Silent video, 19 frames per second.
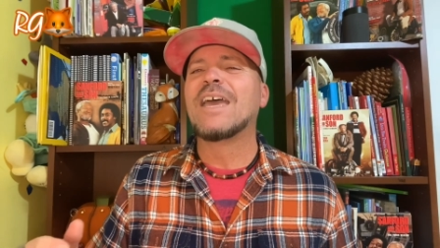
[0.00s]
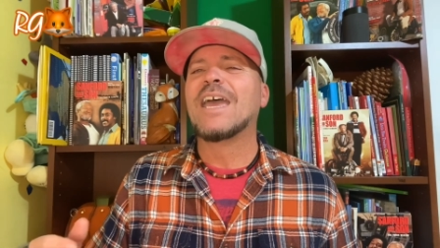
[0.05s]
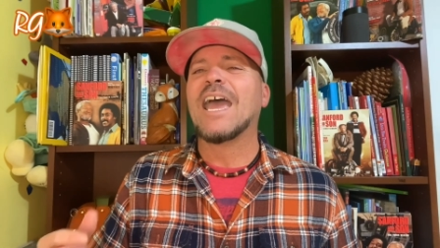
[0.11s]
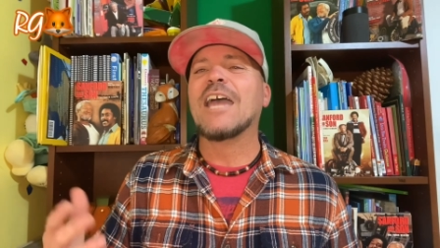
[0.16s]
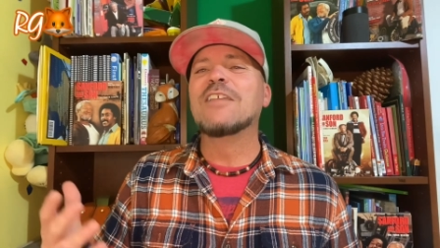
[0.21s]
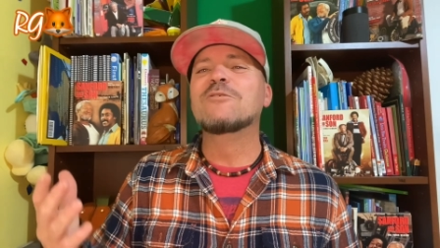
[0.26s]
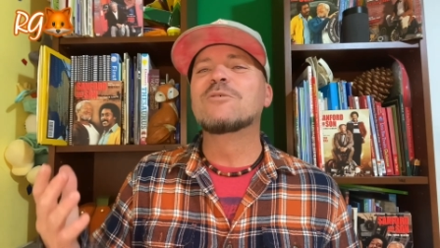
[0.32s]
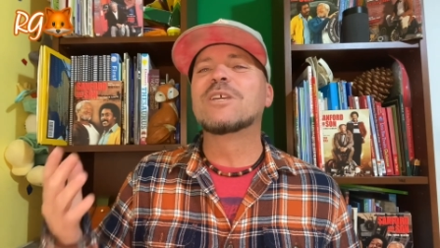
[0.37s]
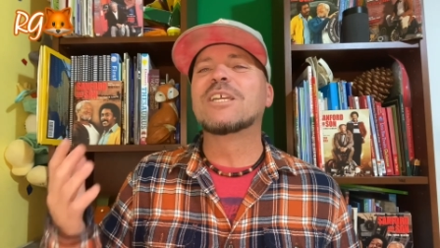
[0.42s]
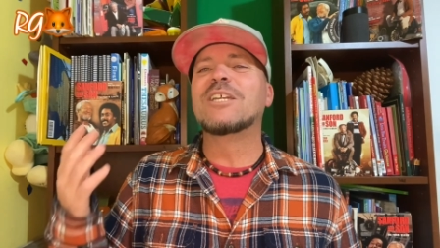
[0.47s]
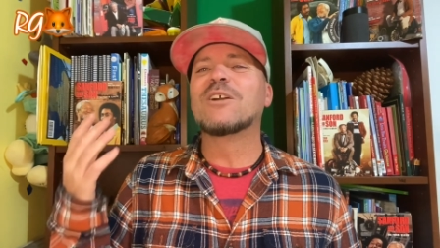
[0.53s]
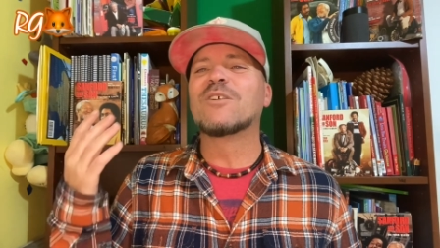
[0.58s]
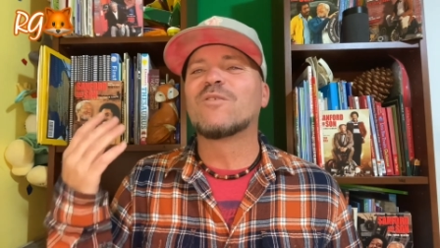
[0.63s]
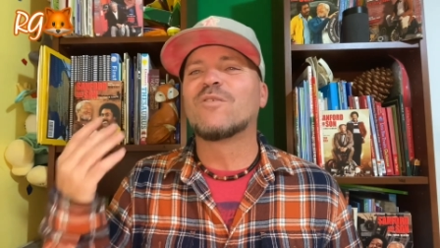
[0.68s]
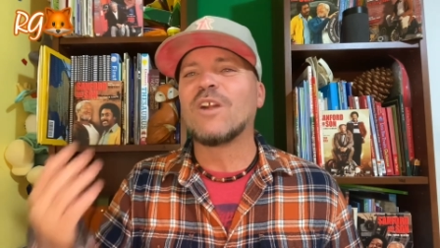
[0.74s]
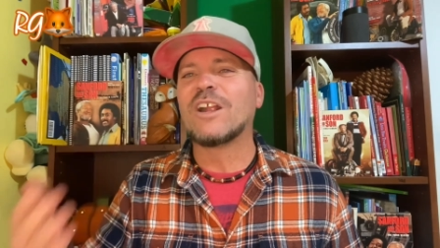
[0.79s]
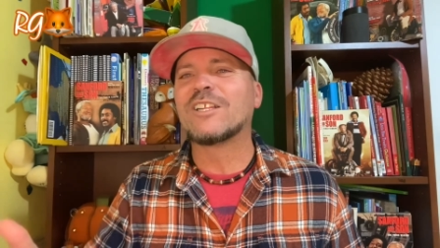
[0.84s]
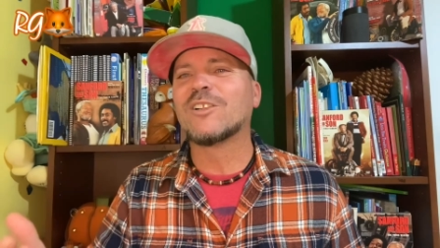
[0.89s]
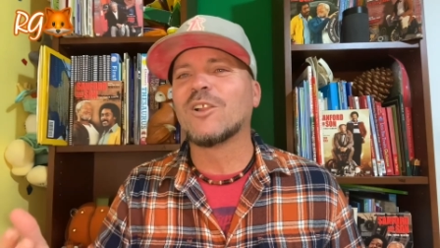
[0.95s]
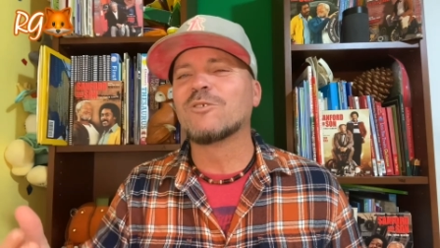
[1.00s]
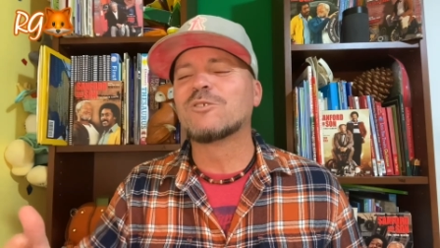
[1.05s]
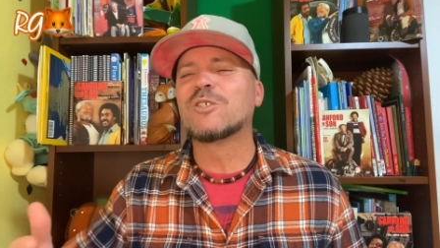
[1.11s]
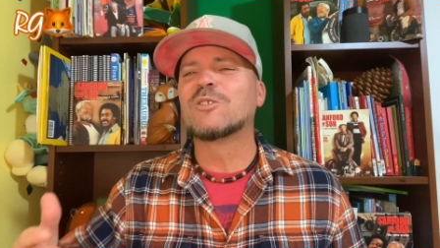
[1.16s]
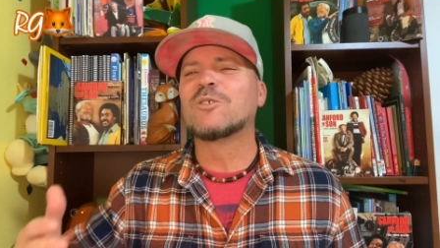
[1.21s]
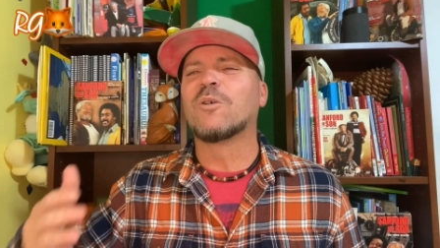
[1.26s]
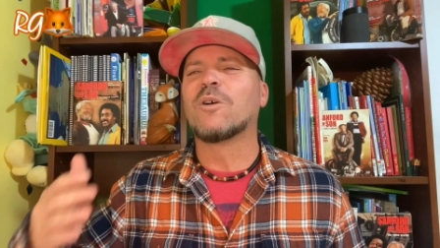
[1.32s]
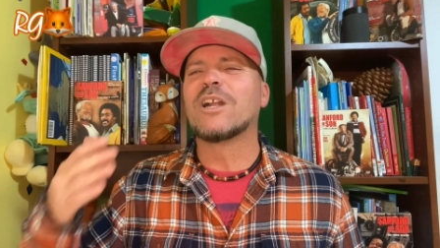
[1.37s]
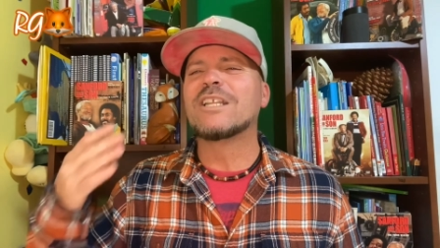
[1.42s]
And you can hear Fred close the
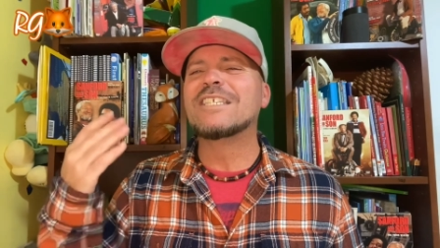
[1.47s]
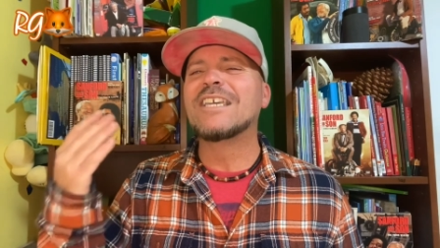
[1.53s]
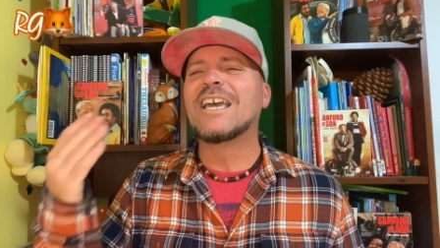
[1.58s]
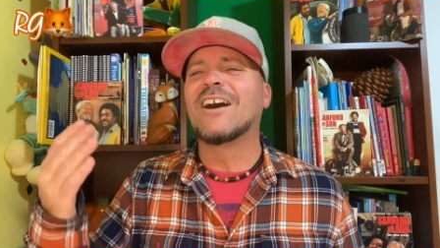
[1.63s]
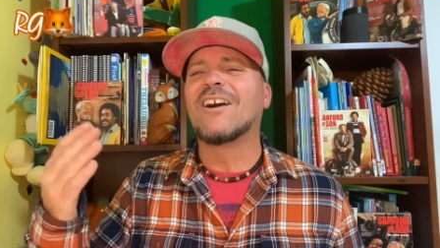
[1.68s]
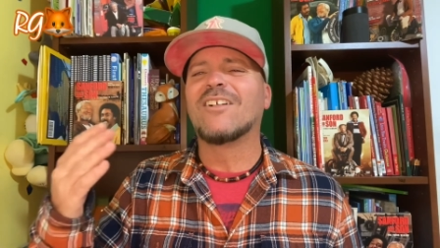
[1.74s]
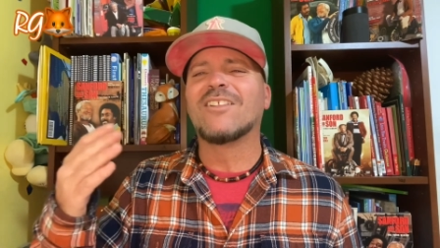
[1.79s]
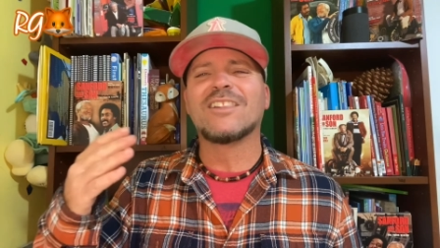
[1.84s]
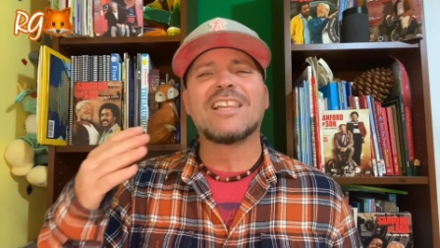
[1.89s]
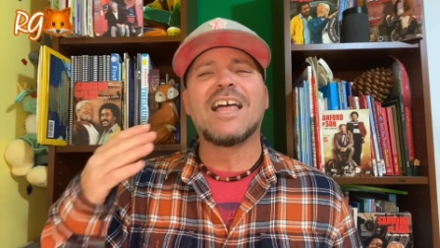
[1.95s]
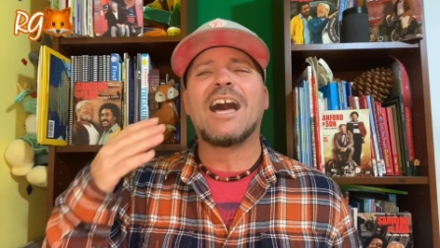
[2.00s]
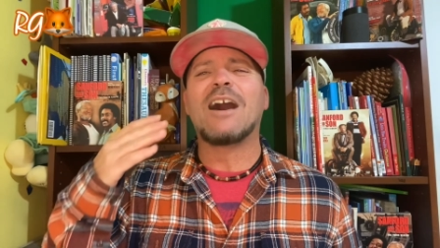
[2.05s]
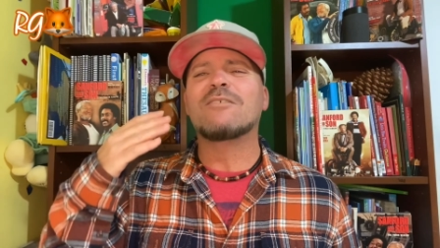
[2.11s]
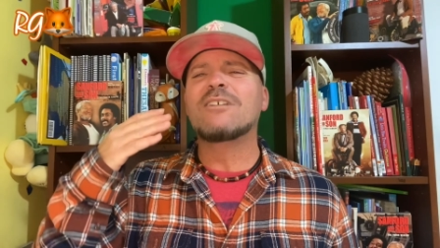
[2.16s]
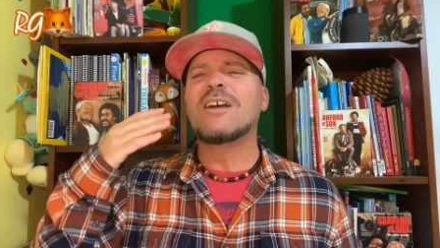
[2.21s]
door and yell loud,